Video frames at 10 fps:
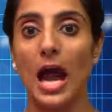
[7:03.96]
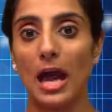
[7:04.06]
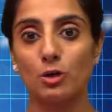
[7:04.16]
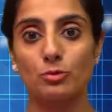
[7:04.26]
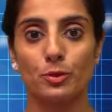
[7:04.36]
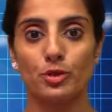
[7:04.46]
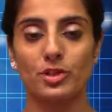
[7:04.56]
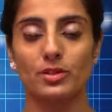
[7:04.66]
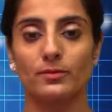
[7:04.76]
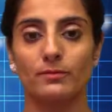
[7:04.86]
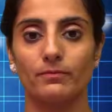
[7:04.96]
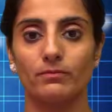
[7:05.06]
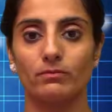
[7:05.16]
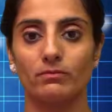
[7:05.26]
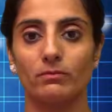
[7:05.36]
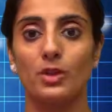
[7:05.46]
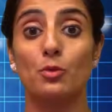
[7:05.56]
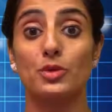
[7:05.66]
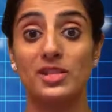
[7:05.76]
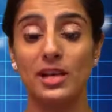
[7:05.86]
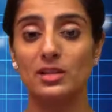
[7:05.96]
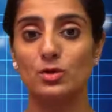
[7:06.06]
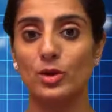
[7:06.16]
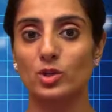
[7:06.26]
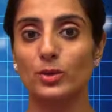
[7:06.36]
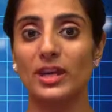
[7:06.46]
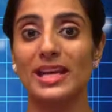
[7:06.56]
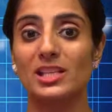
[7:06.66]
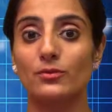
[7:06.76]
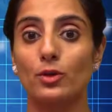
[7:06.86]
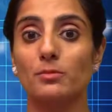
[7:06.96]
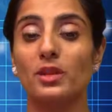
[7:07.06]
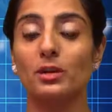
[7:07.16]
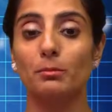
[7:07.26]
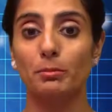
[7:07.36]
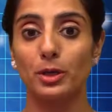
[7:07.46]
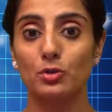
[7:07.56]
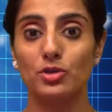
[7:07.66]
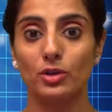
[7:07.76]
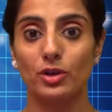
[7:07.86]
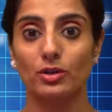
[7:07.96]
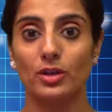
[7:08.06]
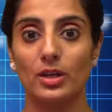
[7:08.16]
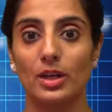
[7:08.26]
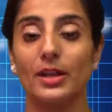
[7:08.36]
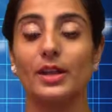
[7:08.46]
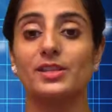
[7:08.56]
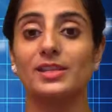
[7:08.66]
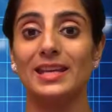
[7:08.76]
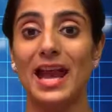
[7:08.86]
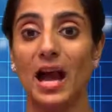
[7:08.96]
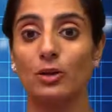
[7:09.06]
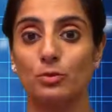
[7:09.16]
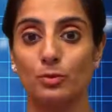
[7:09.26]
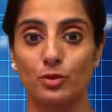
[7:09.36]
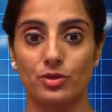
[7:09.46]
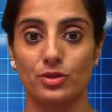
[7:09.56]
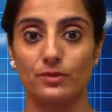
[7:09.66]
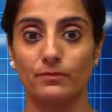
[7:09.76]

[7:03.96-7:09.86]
Output. The result which we get from the computer is the output.